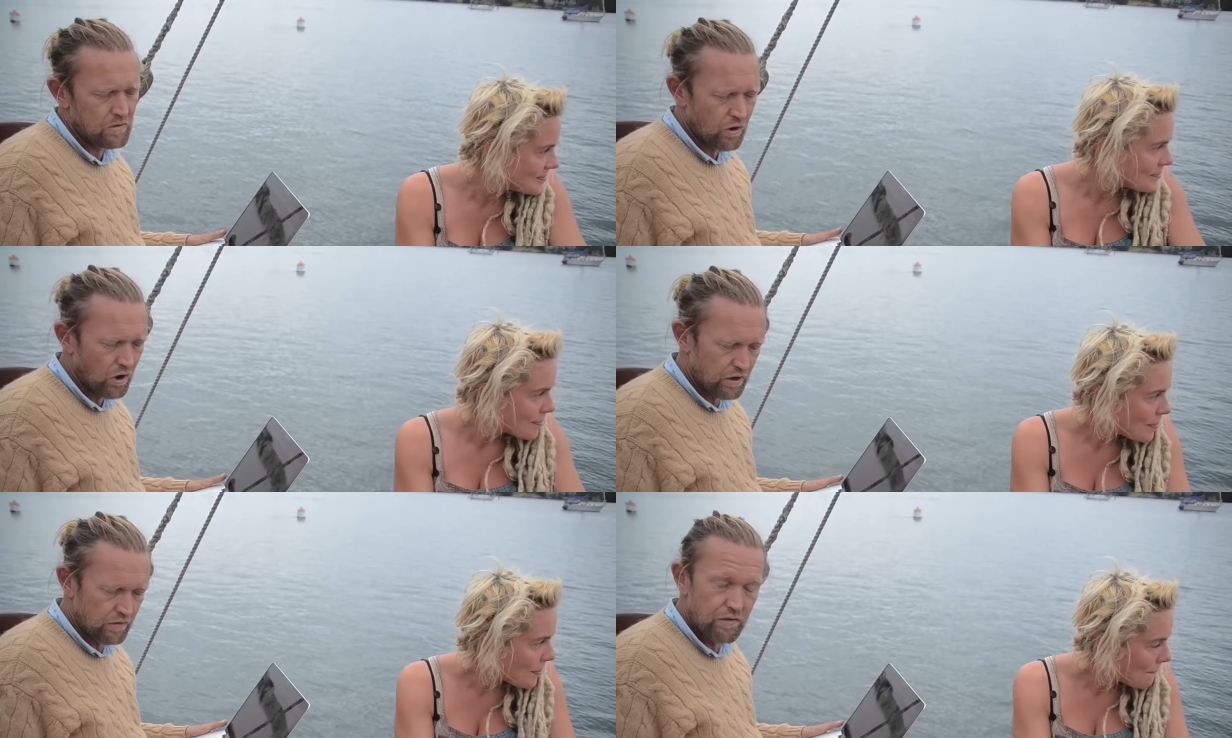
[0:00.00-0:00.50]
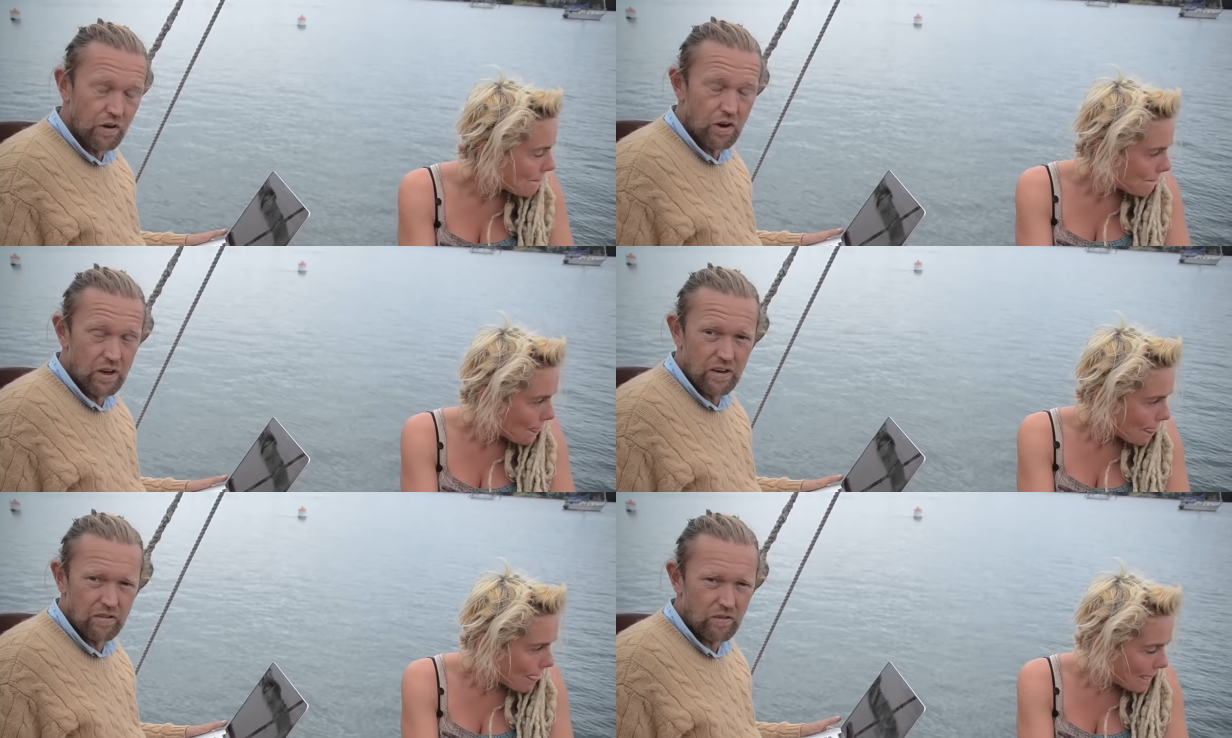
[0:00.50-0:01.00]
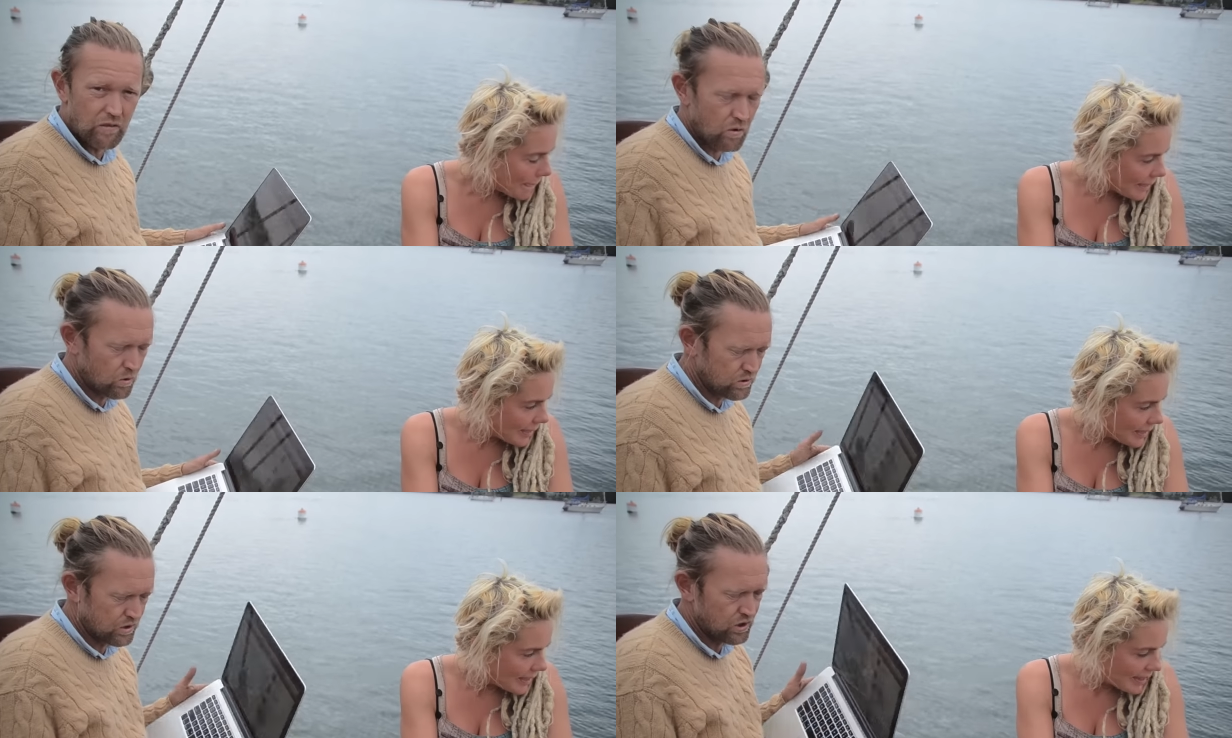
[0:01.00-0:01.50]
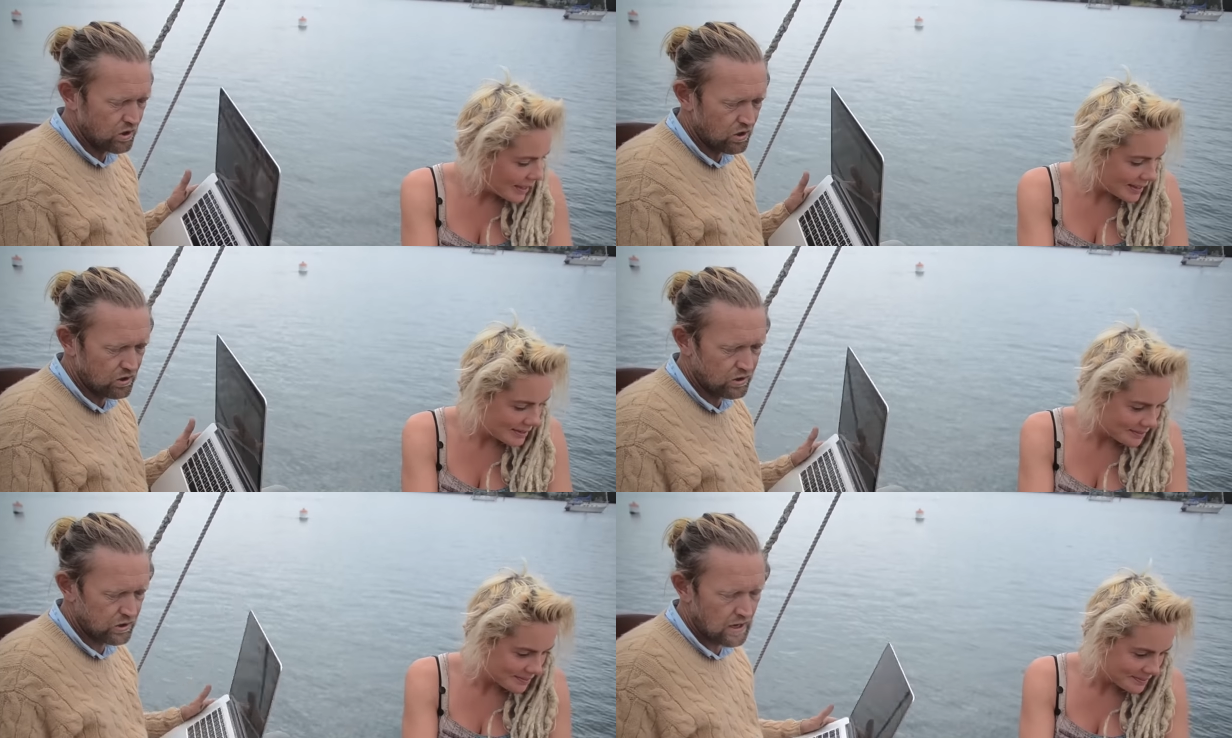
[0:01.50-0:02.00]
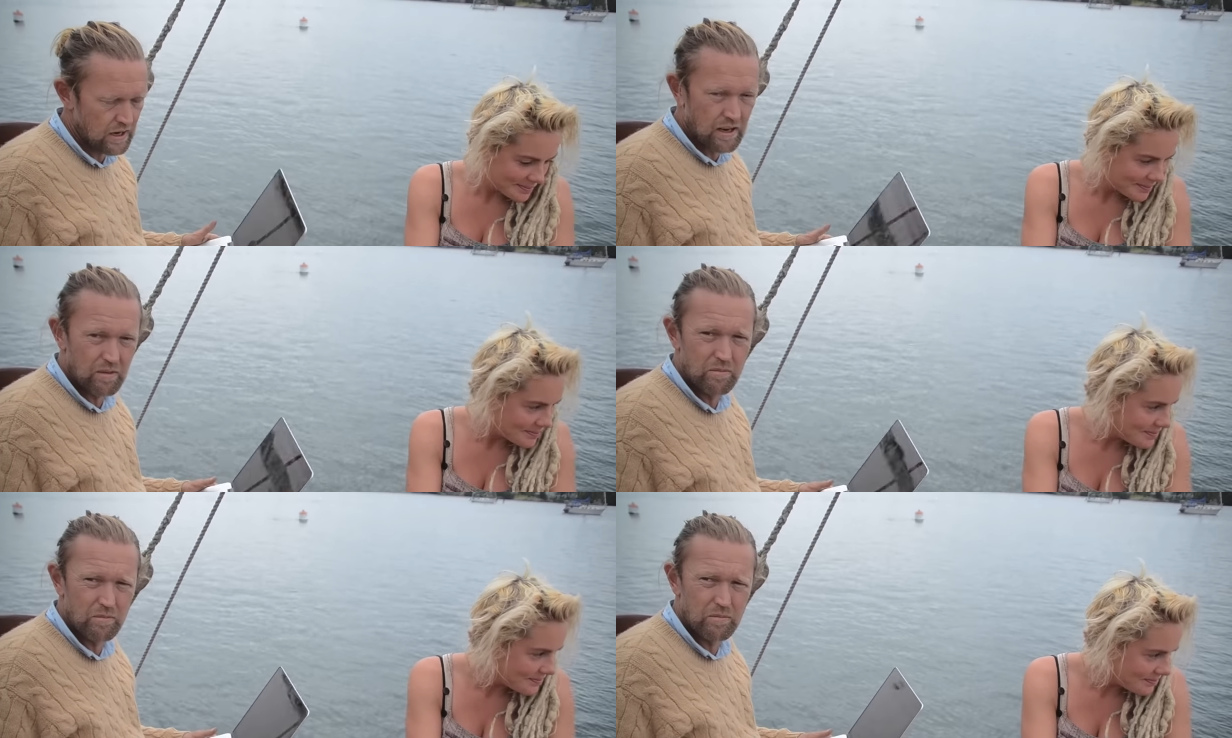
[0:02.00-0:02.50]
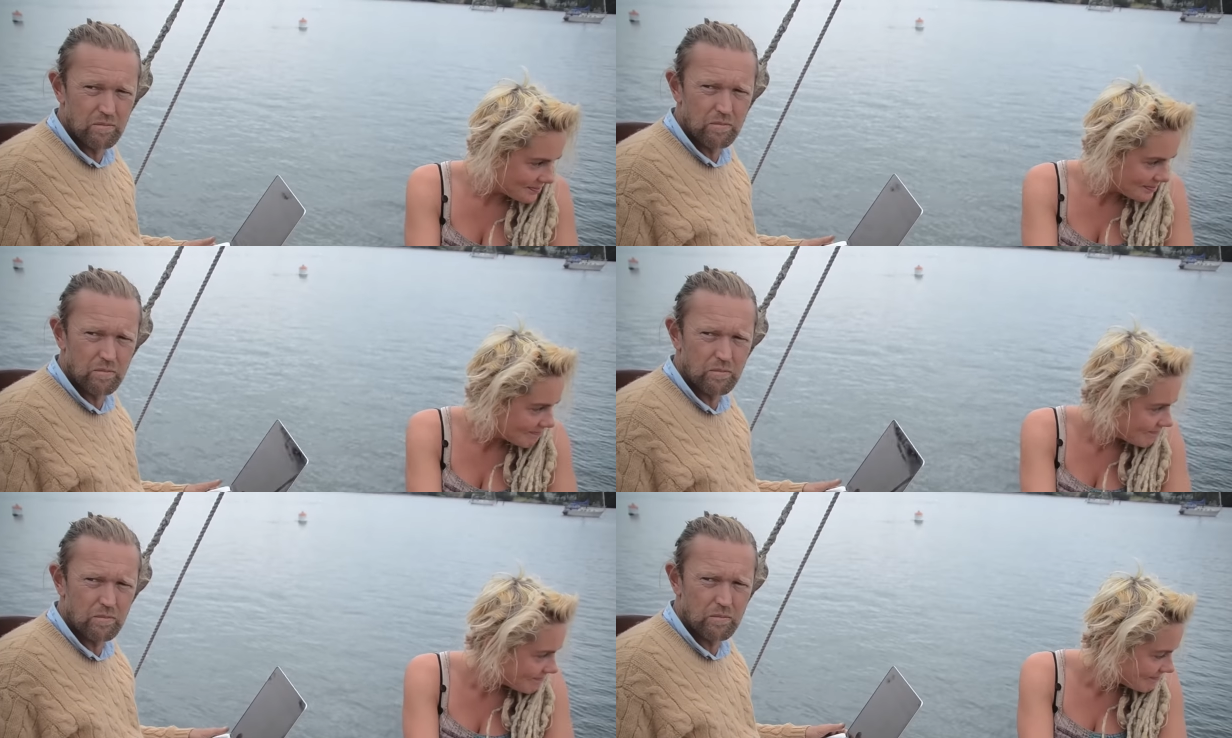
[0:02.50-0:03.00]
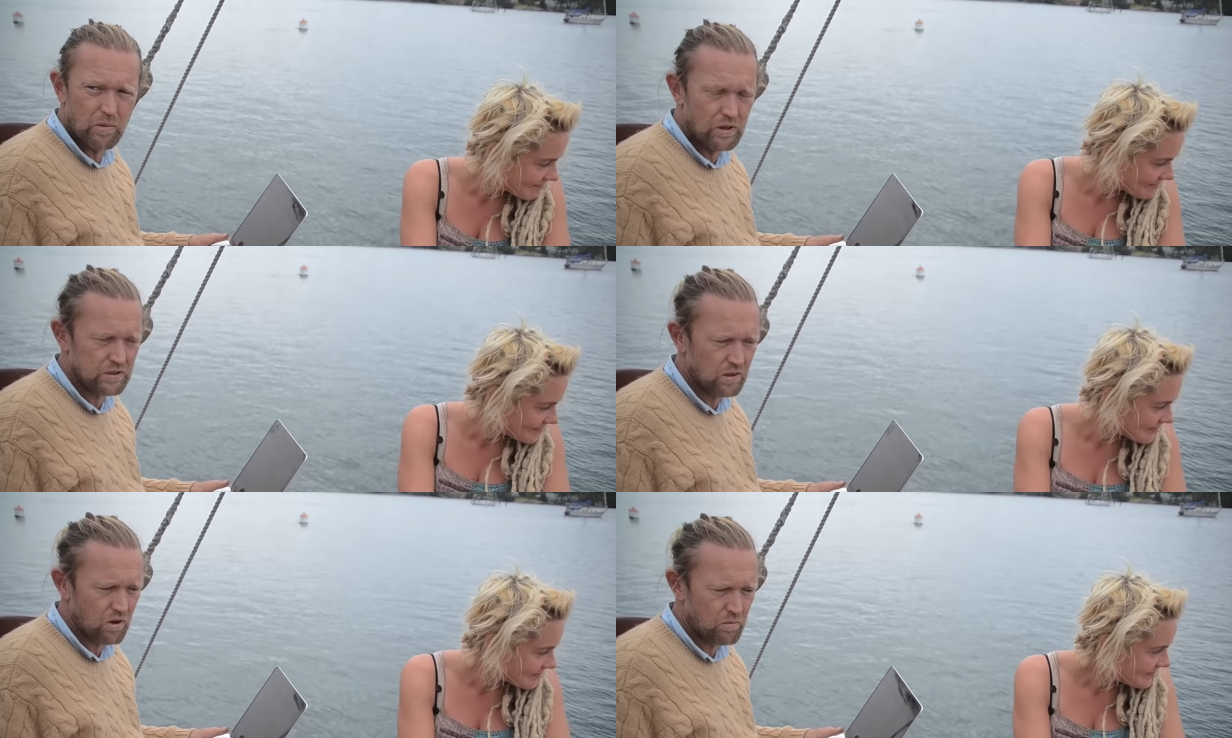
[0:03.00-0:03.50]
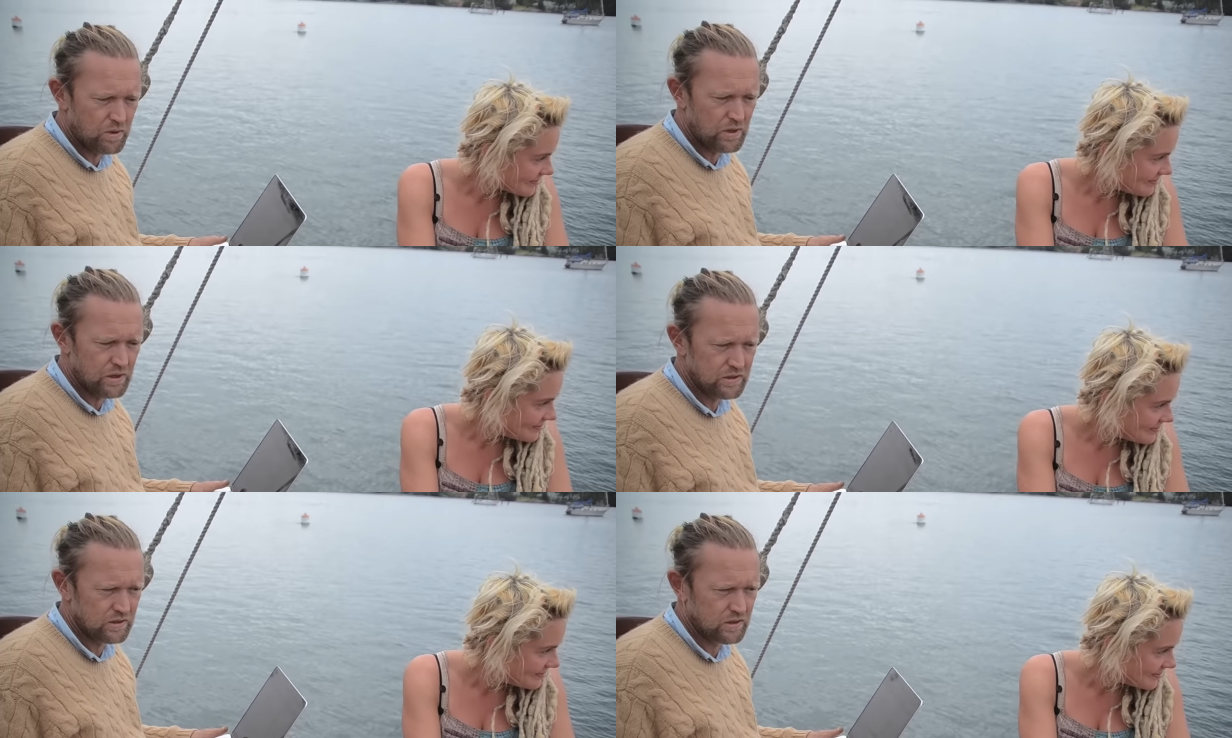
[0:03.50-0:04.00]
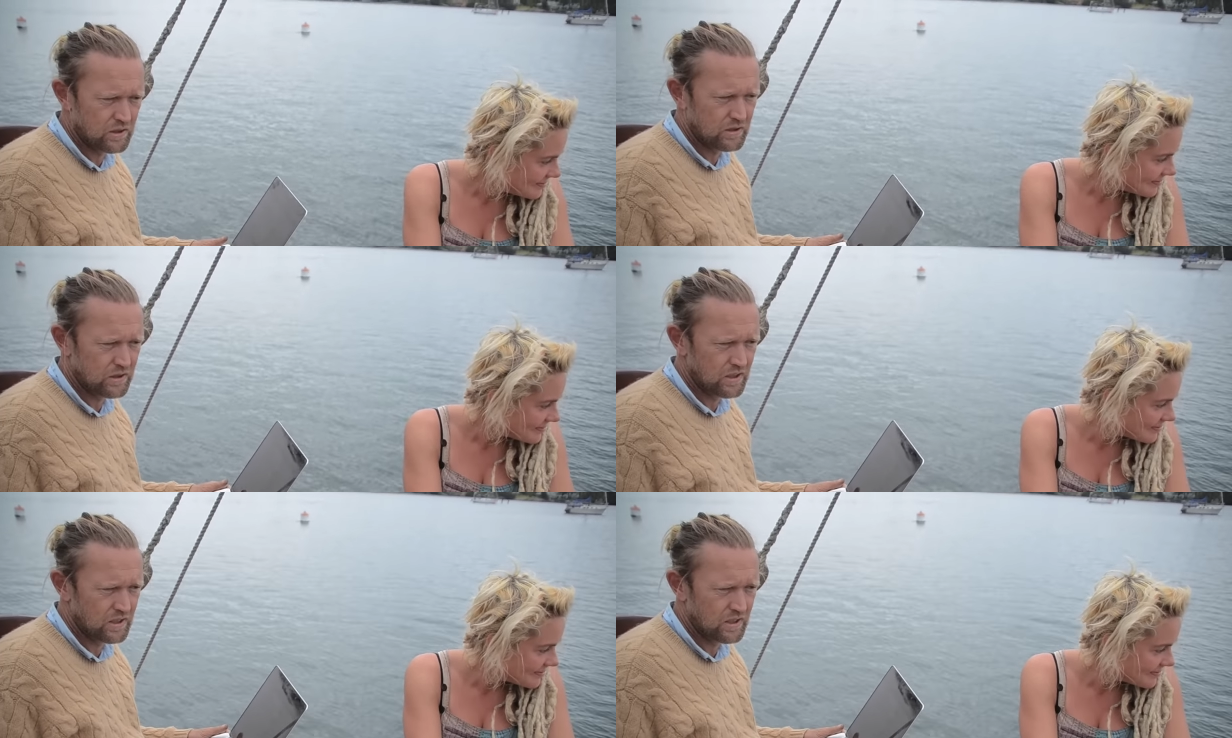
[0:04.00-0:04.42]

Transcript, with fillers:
Speaker 1: we've got an inverter, of course, to charge uh, personal computers and such.